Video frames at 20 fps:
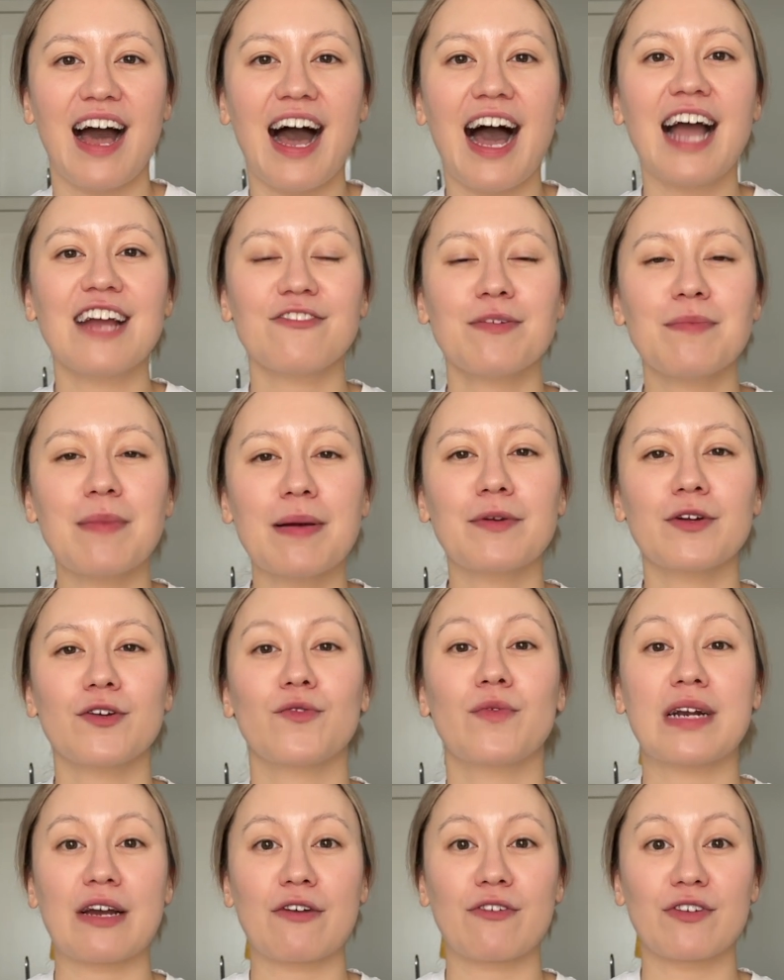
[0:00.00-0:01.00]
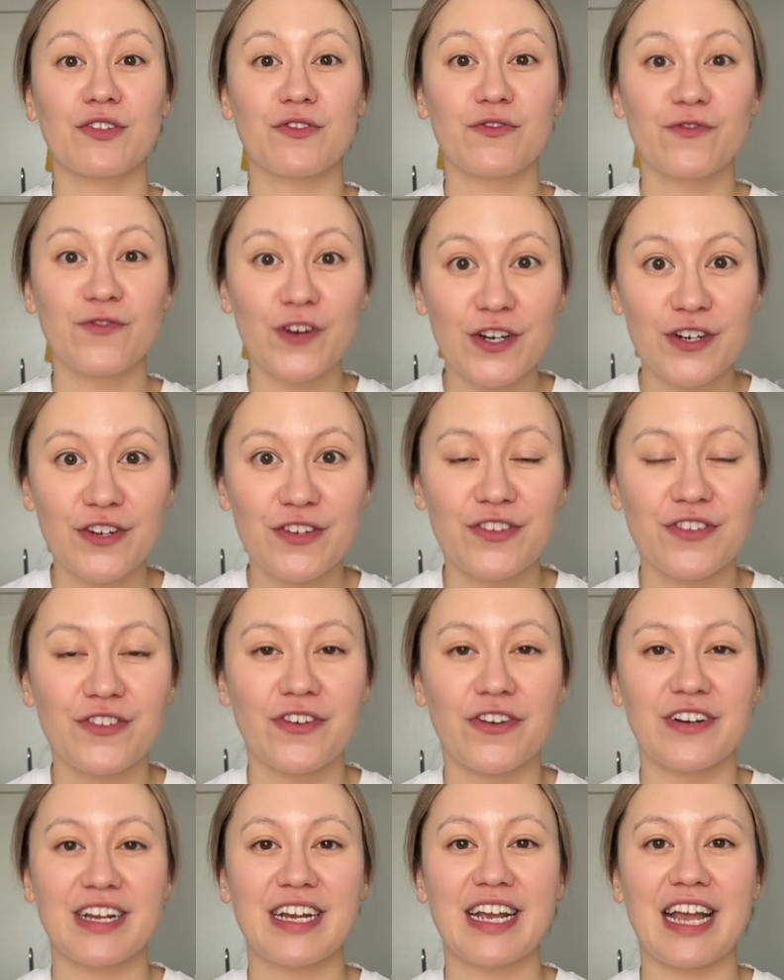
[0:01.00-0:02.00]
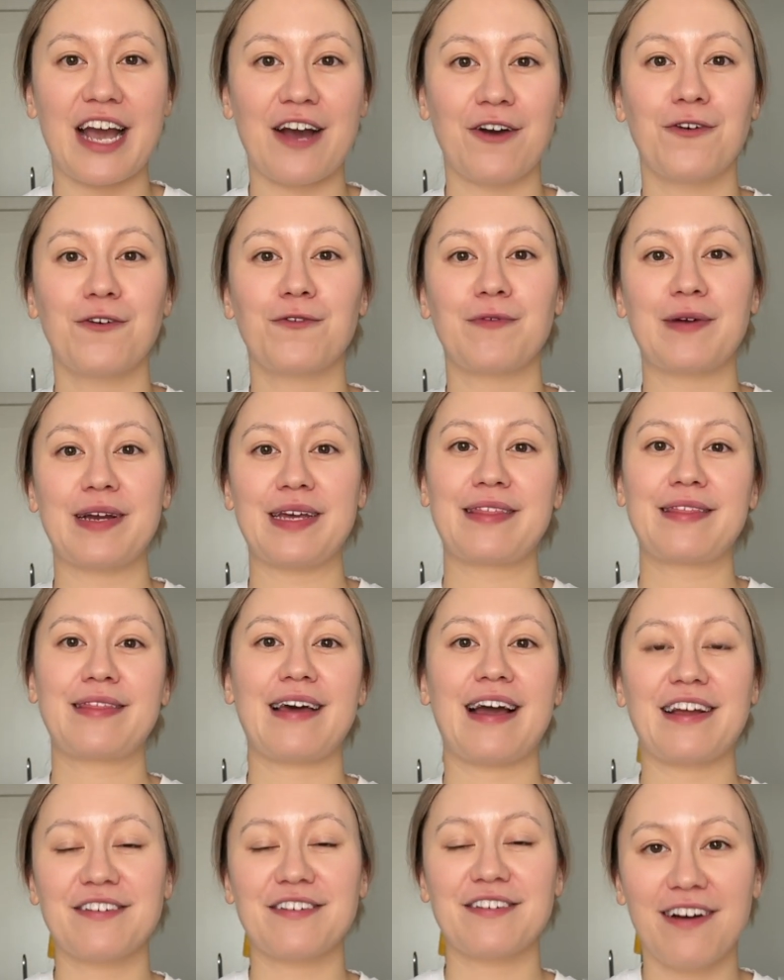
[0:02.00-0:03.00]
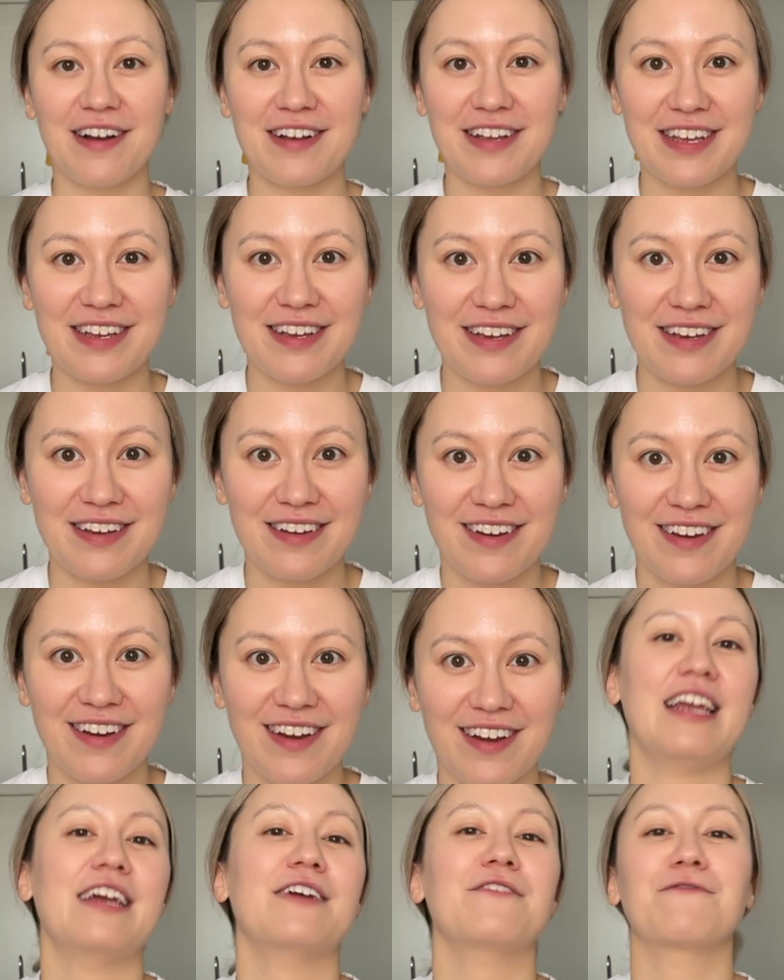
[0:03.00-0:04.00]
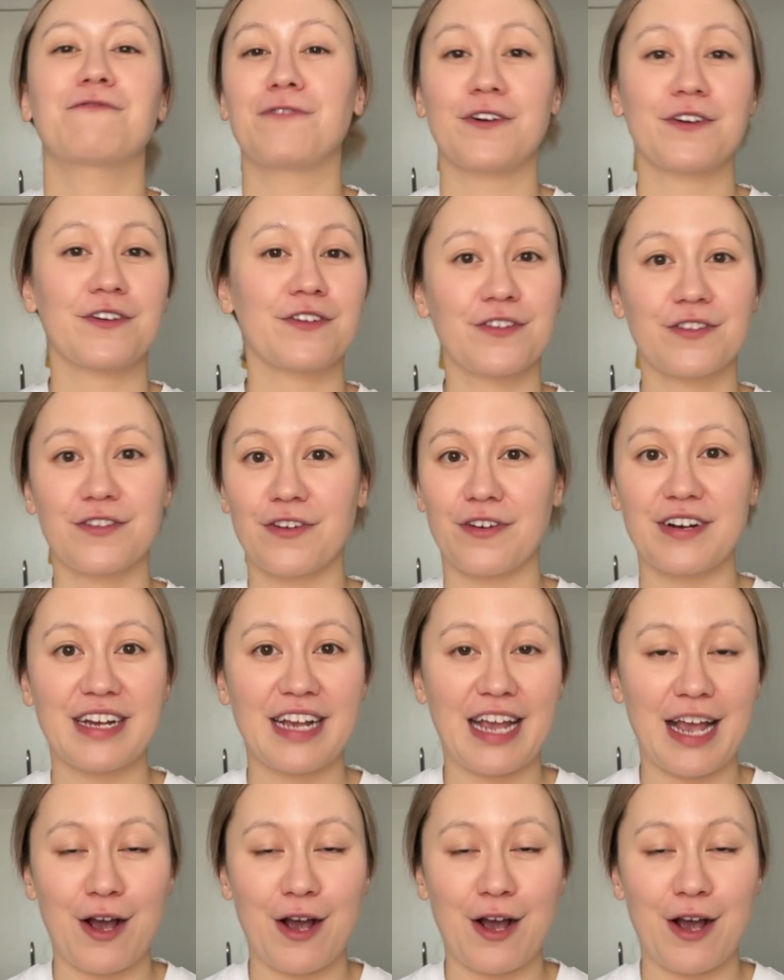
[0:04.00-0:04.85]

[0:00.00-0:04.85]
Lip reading: I remembered when I was first starting out with italki and first starting